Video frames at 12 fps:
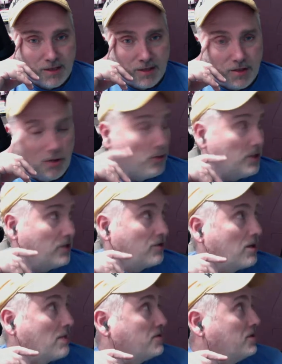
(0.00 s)
Your only other
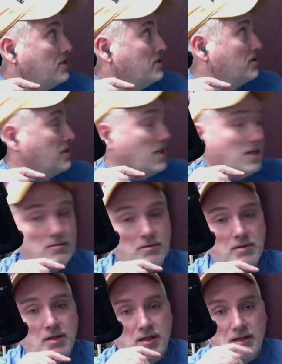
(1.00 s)
option is to get
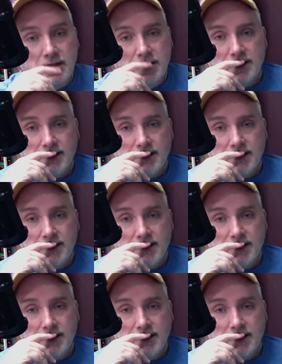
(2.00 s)
a